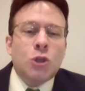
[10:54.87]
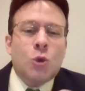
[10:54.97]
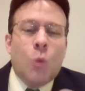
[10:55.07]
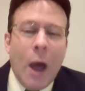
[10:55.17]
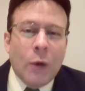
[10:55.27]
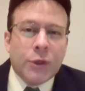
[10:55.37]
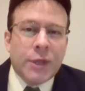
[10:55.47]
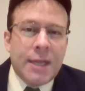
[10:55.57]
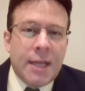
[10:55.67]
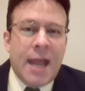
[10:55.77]

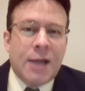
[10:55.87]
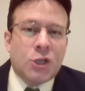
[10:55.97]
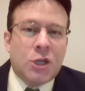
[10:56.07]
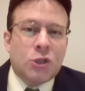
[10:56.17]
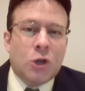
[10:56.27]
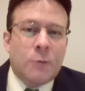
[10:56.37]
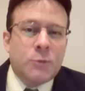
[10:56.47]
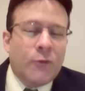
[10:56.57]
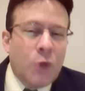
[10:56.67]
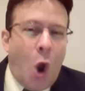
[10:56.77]
12th in the nation in
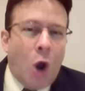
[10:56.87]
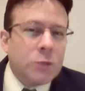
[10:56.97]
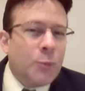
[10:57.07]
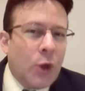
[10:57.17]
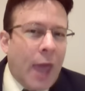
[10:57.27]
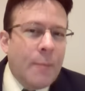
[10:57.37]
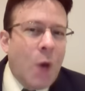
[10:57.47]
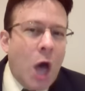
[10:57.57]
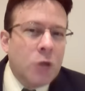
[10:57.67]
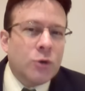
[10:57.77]
terms of yards per game,
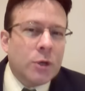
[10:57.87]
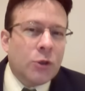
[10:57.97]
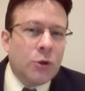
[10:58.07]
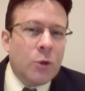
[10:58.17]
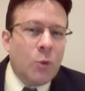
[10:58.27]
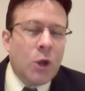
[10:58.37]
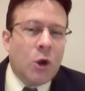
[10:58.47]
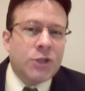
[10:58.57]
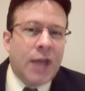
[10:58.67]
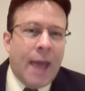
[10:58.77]
131
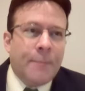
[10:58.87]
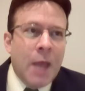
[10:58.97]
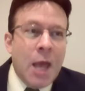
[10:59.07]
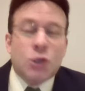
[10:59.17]
yards a game.